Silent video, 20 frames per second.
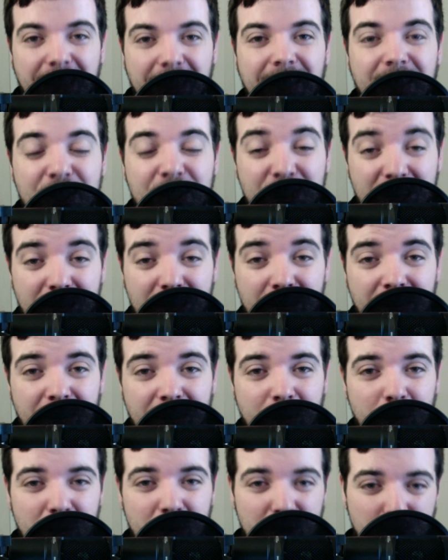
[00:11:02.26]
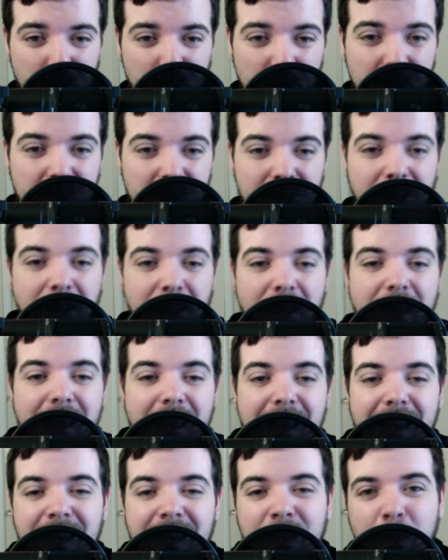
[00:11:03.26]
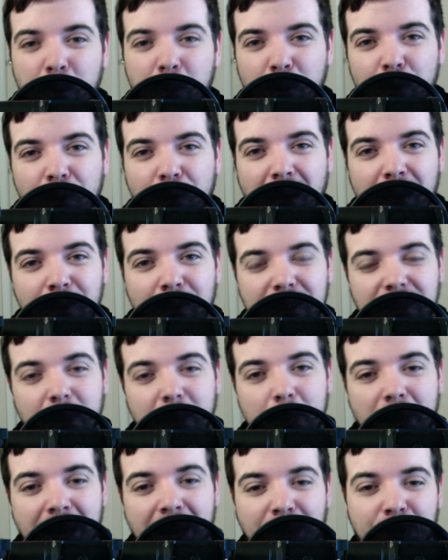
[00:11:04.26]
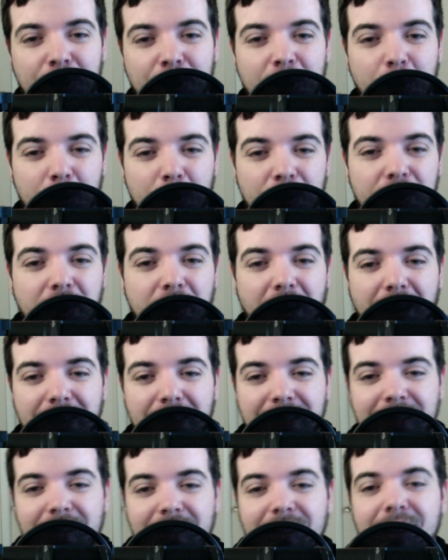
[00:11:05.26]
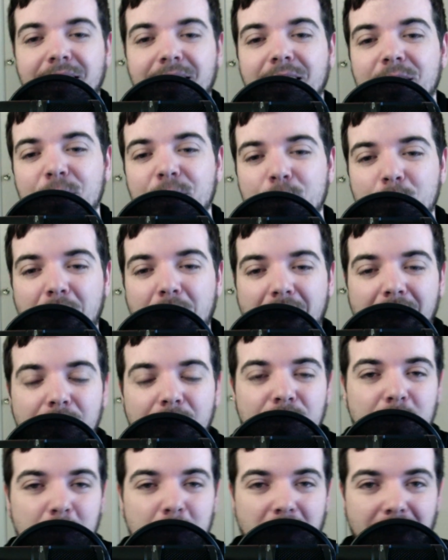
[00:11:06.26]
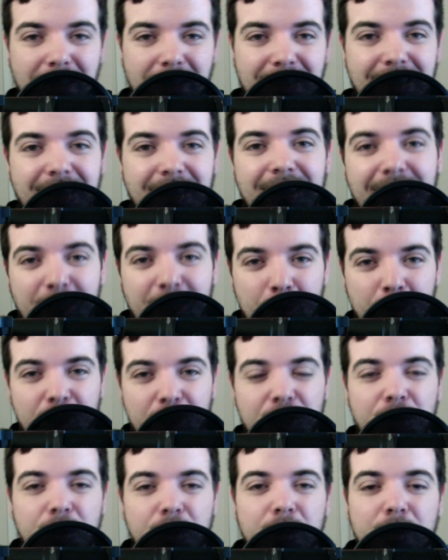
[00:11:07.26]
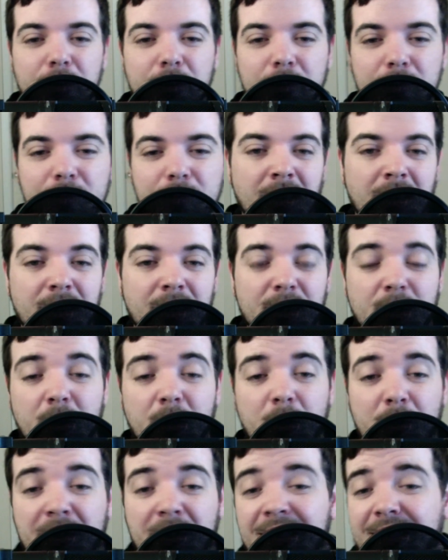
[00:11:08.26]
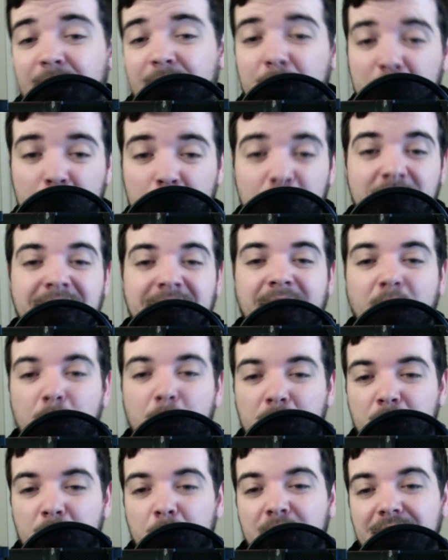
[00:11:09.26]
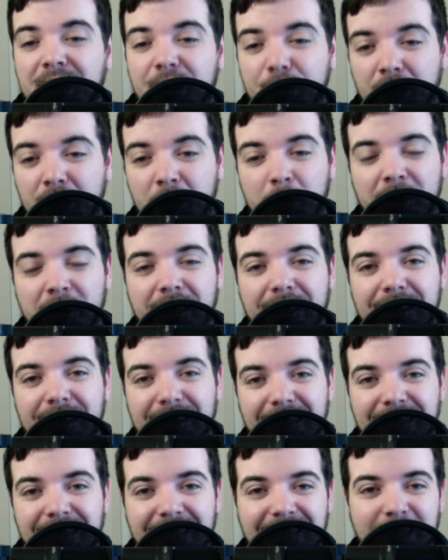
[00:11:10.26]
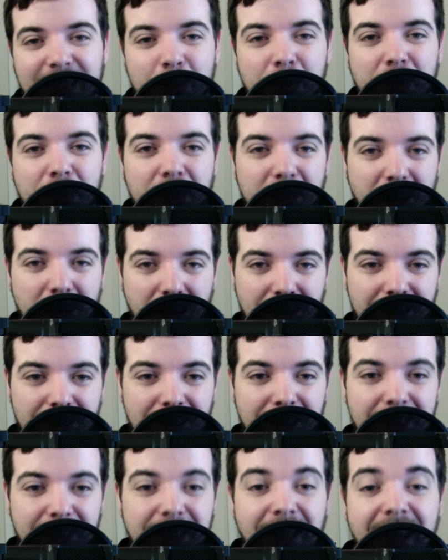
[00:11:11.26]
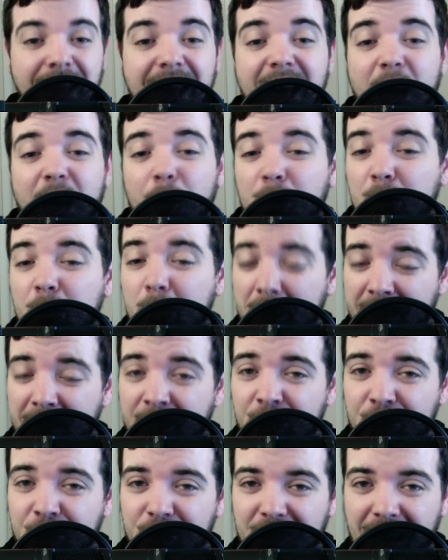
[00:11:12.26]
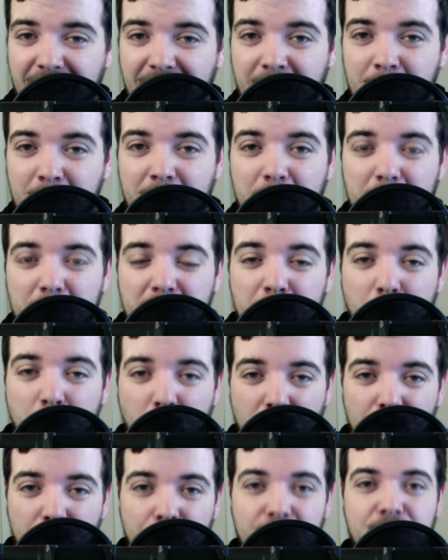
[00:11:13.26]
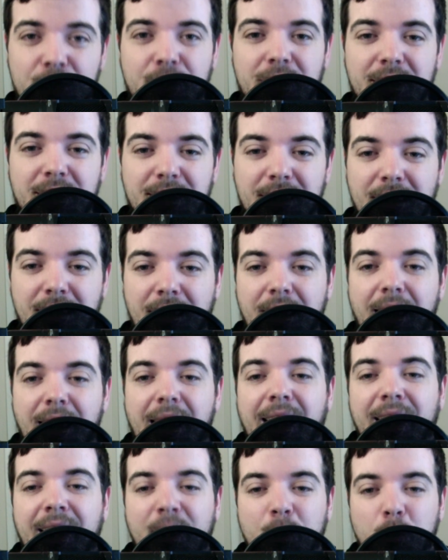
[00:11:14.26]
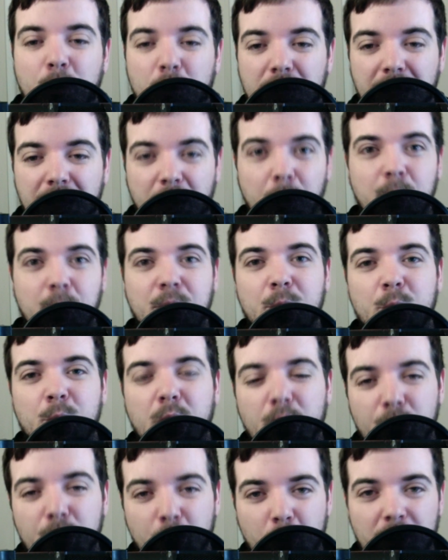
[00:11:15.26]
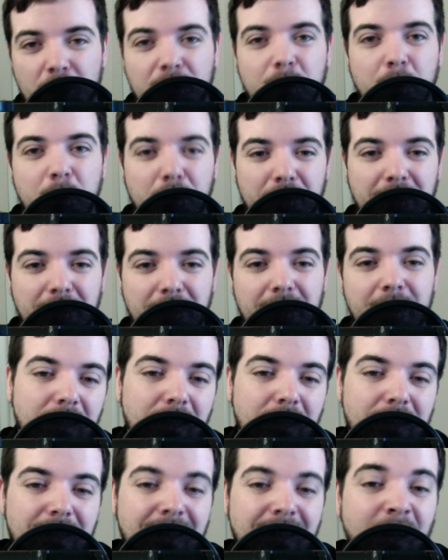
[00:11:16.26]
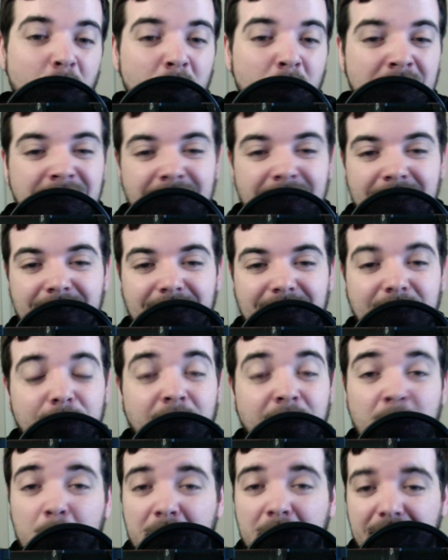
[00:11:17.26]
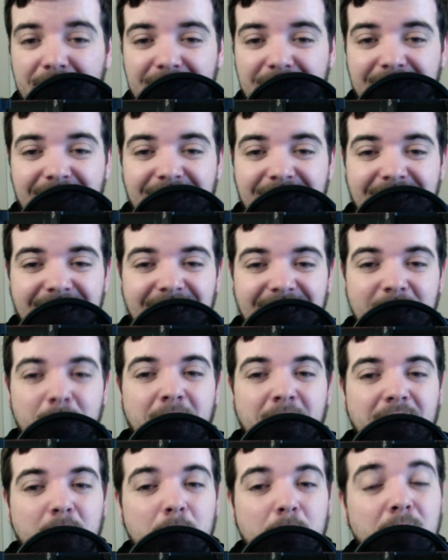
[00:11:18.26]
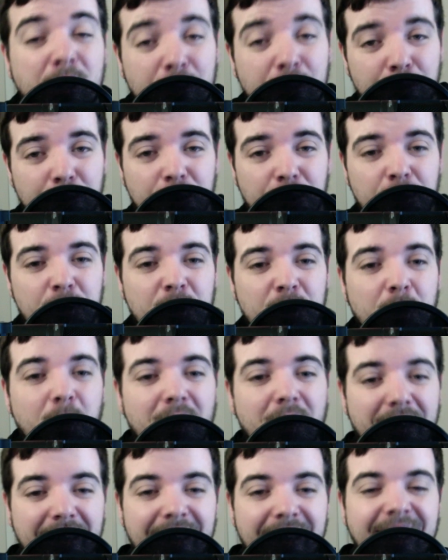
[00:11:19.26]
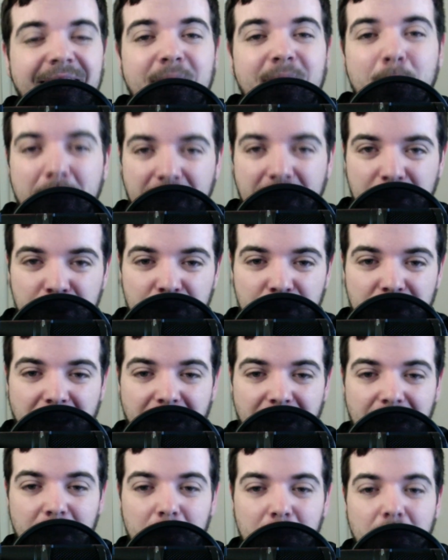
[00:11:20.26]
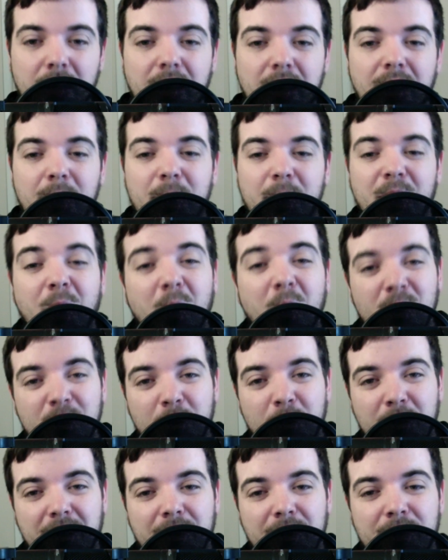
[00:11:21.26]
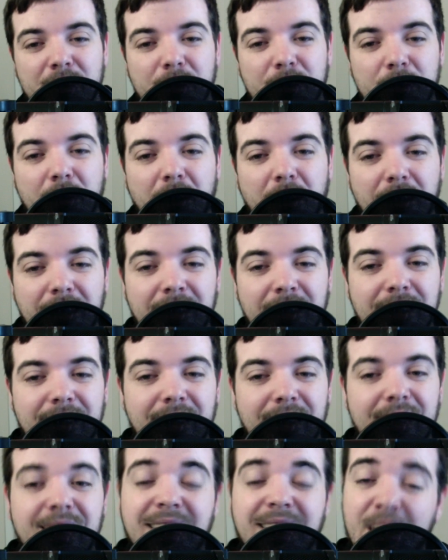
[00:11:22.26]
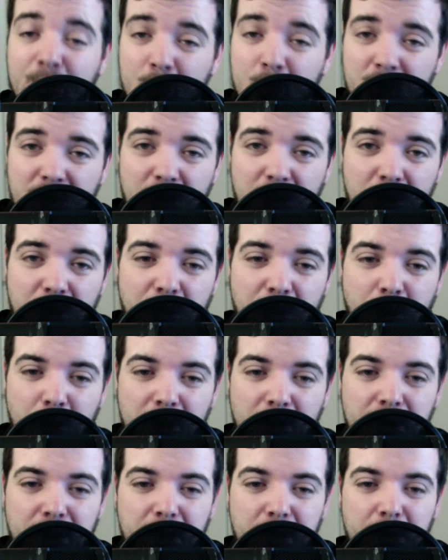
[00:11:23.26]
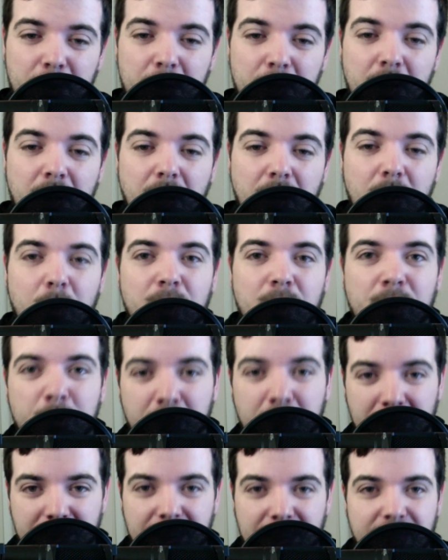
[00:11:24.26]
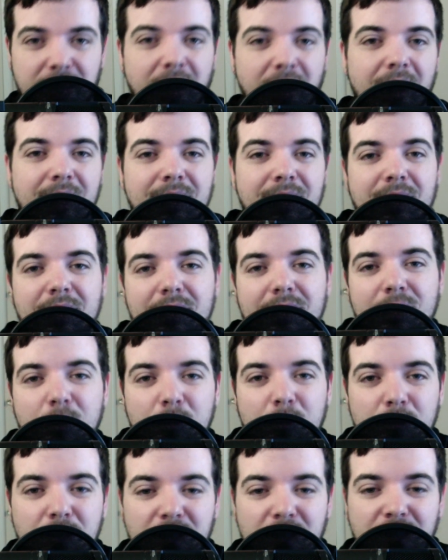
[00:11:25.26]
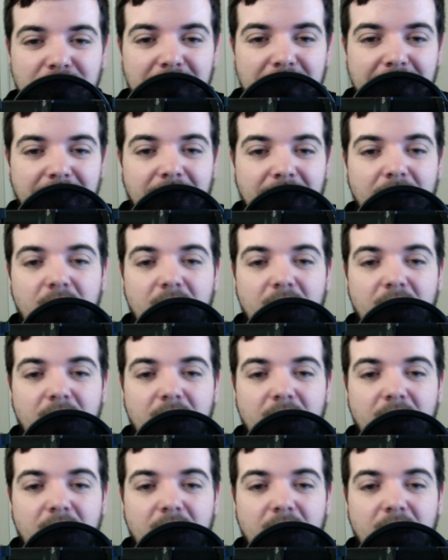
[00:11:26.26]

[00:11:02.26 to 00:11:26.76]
and achieving the results. And number 5 is to batch record your content to have some content in reserve. So these tips will really help you with developing consistency with your content, help you manage your time and be more efficient, and will help you avoid burnout. Not only does developing consistency make it better for you to plan and manage your time, but it also gives your audience a schedule to look forward to when you release your content. So just like